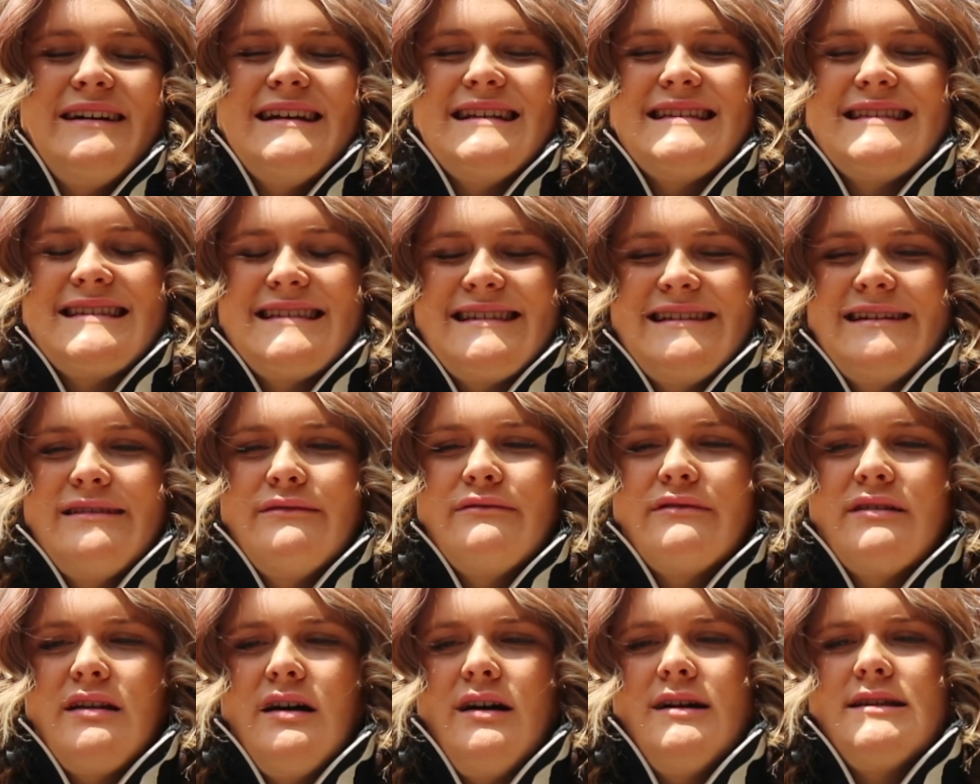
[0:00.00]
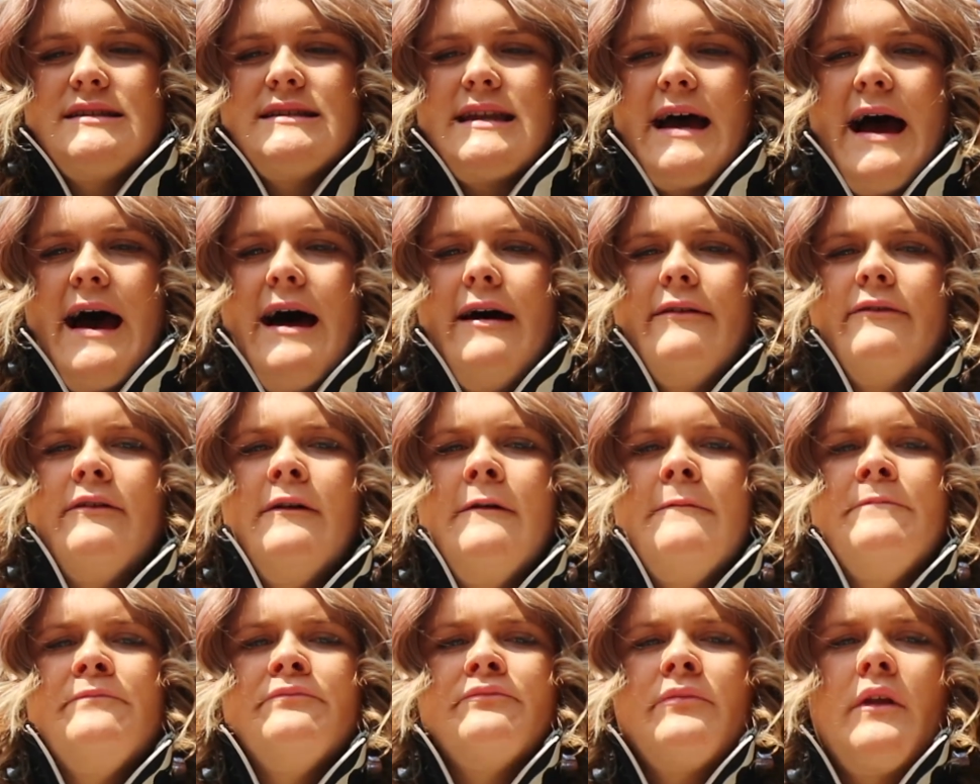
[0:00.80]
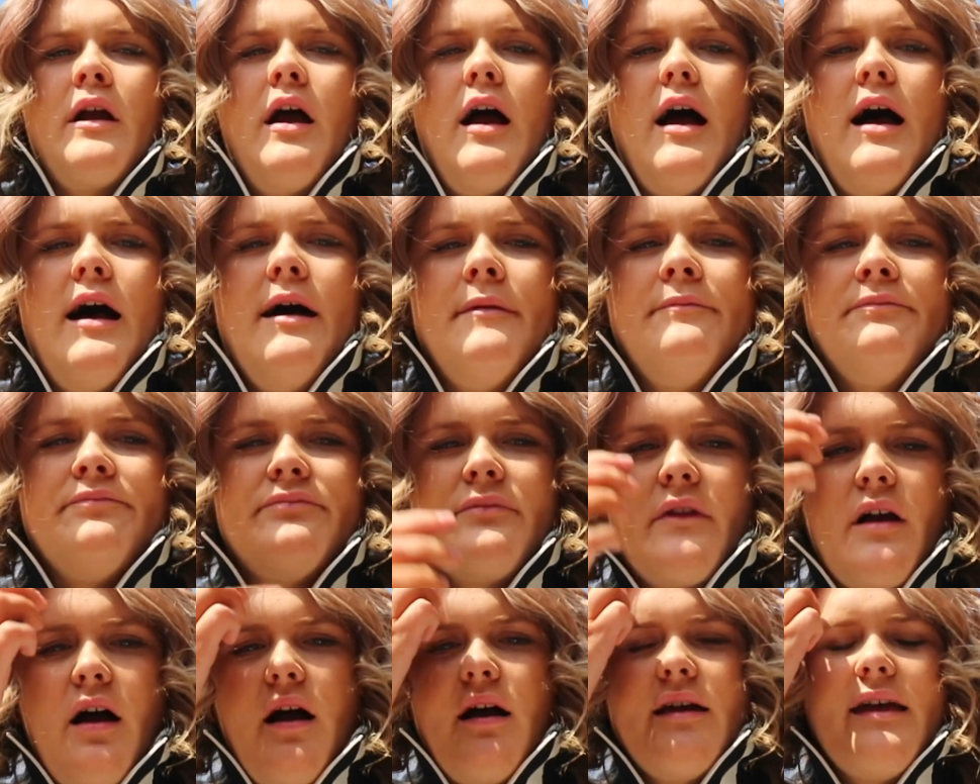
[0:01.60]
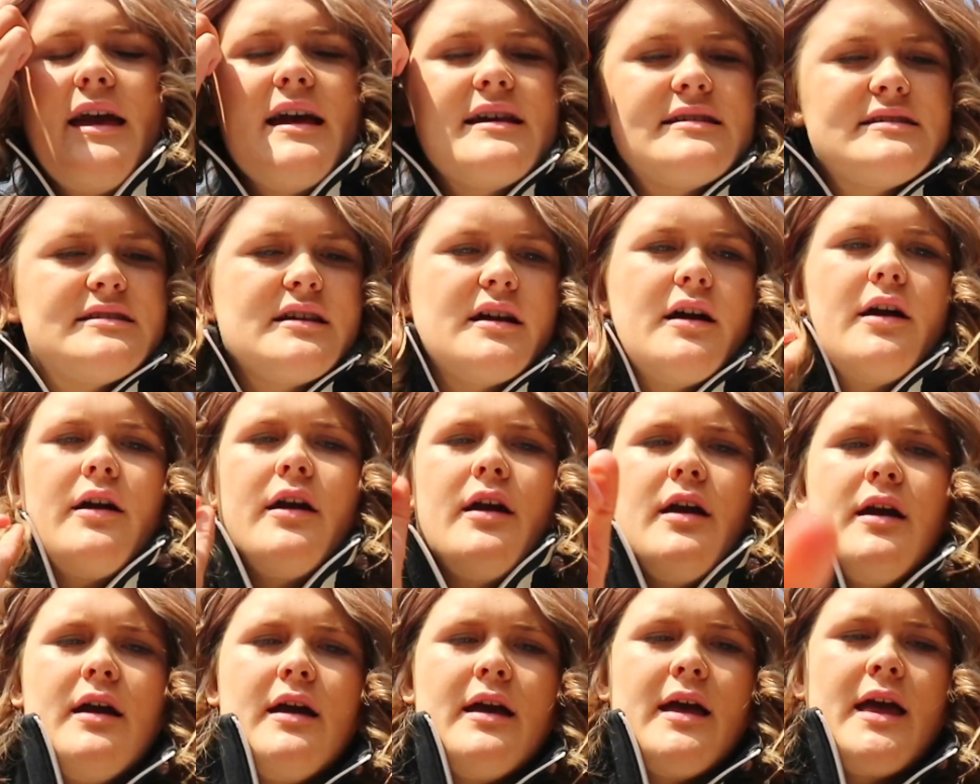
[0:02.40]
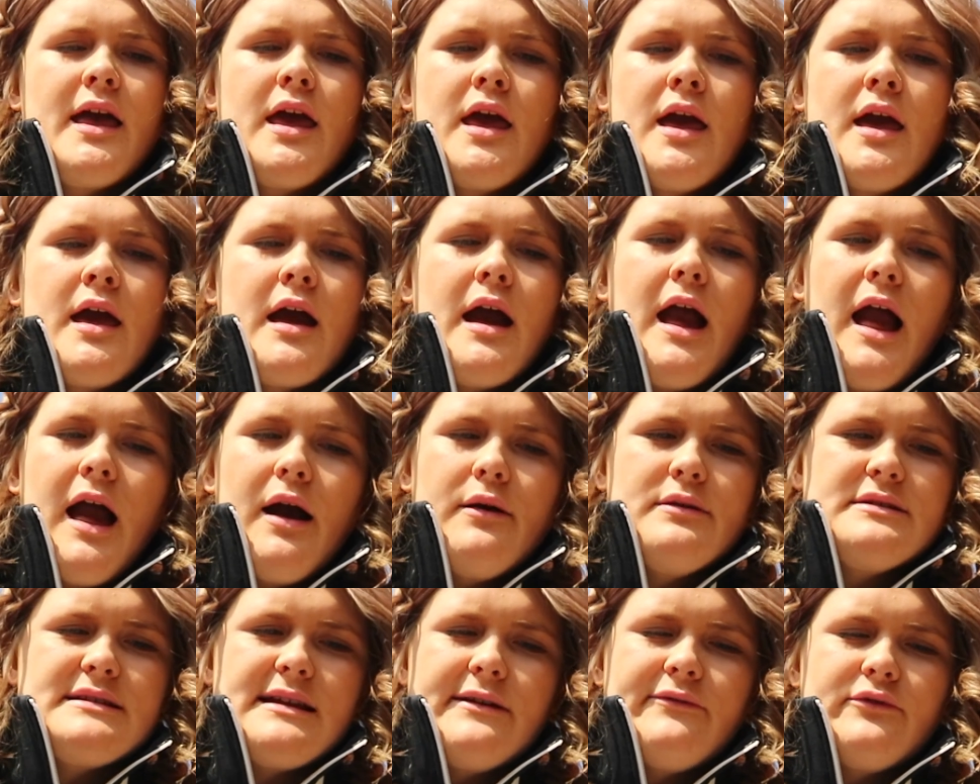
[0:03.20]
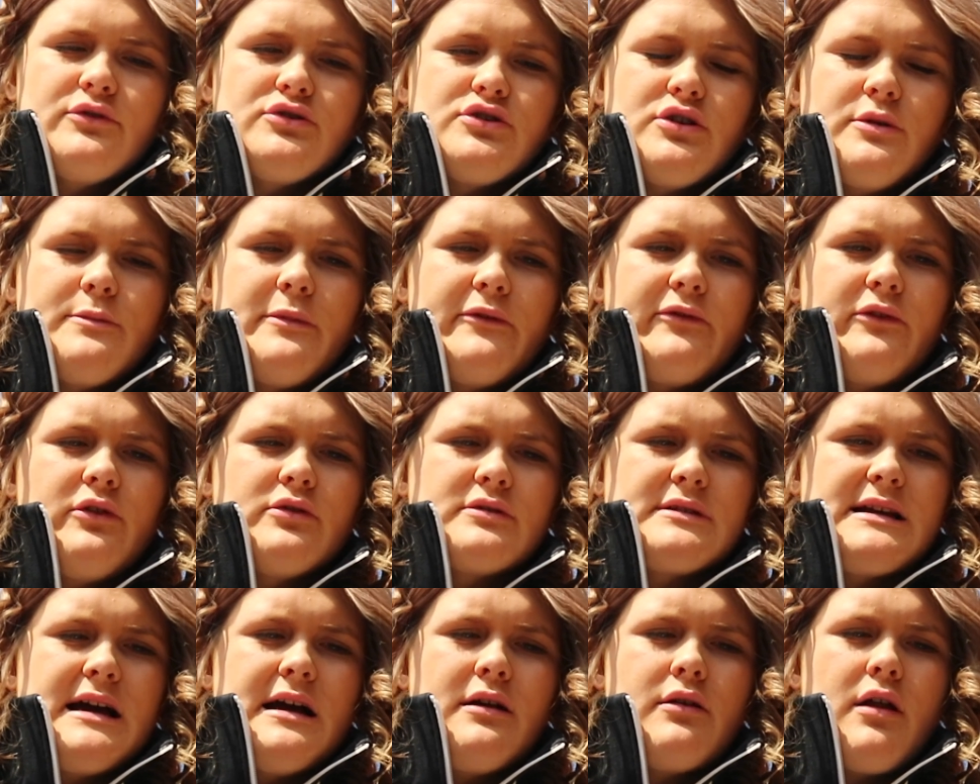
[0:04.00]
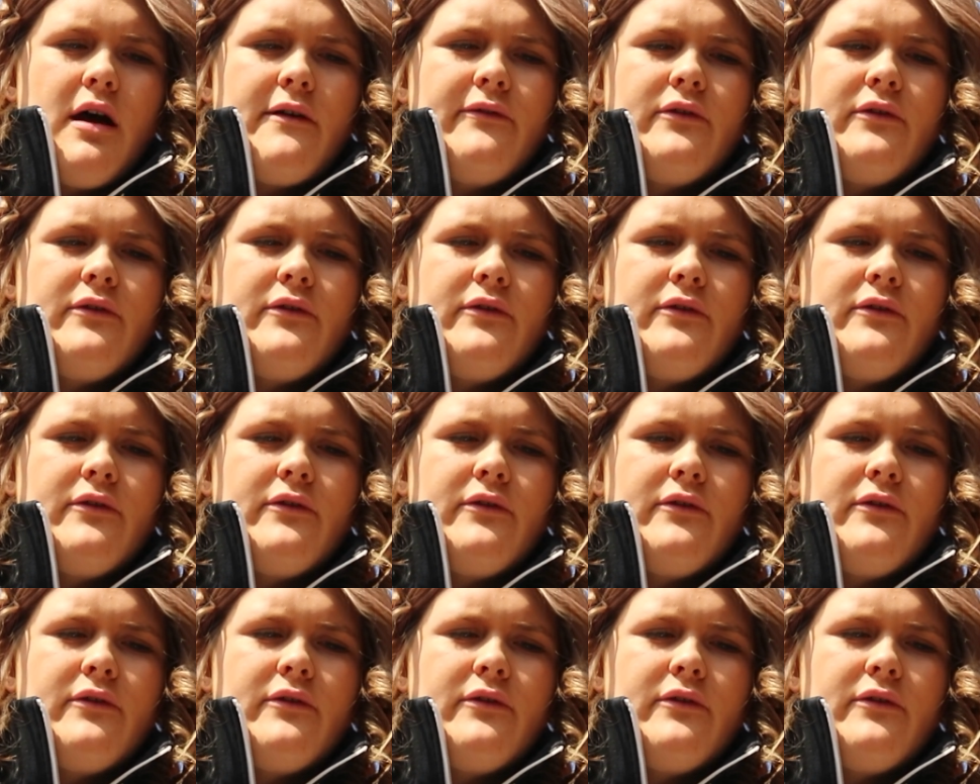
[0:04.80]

but it's still nice to have. Yeah, so how is everyone doing with lockdown?